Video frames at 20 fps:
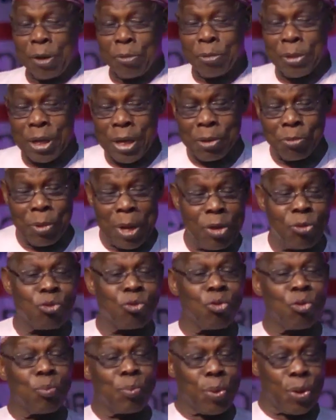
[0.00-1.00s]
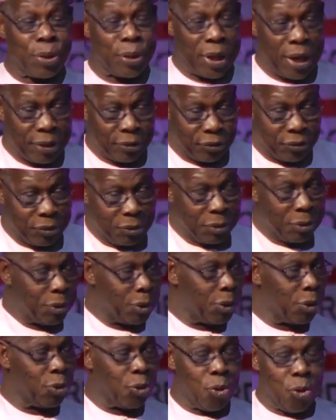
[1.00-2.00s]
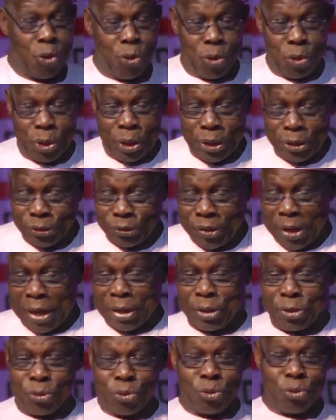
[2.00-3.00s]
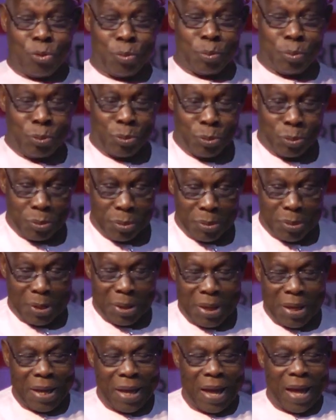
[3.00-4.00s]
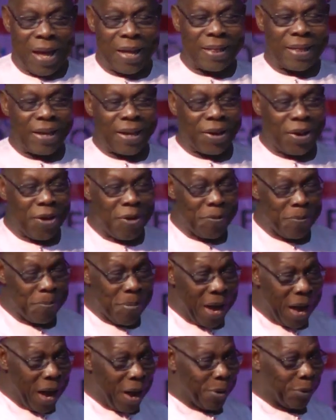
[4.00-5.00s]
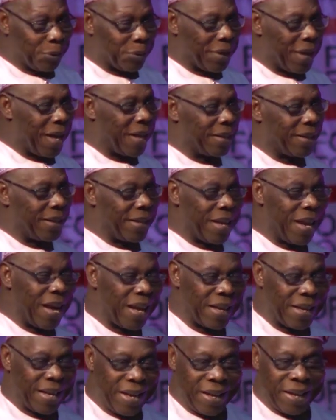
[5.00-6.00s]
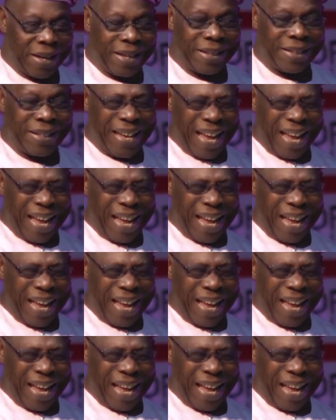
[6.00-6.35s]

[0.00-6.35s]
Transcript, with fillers: we, when two brothers go inside the room, and they come out and they are giggling.